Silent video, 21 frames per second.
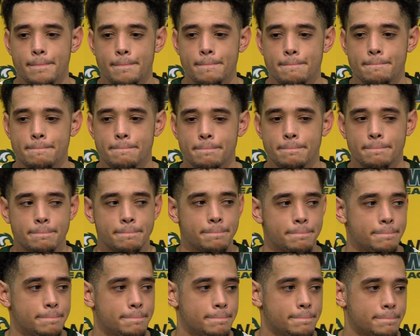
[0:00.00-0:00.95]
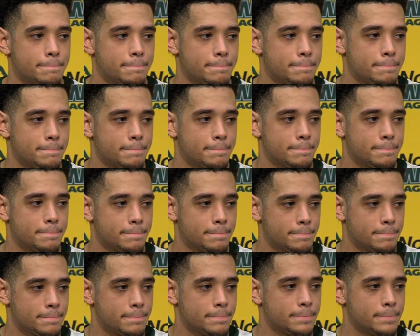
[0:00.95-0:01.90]
36 minutes for you, Cam.
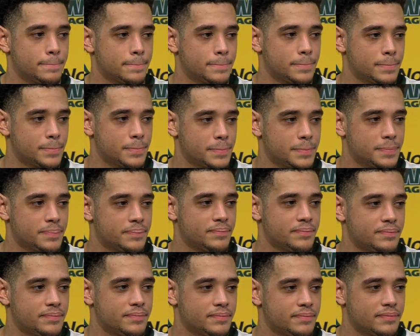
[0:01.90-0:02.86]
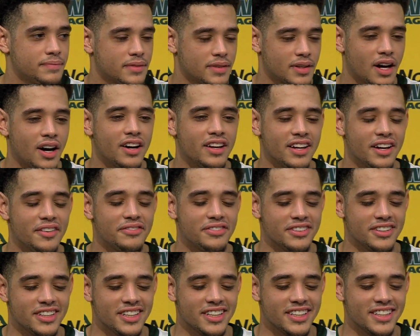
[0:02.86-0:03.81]
Are you feeling all right after that? Oh, yeah, I'm
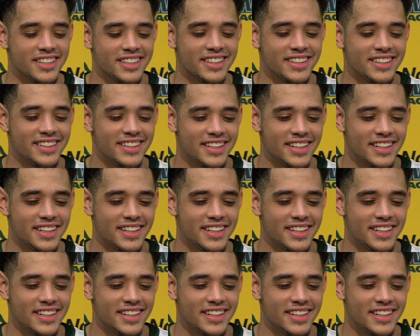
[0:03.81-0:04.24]
feeling good.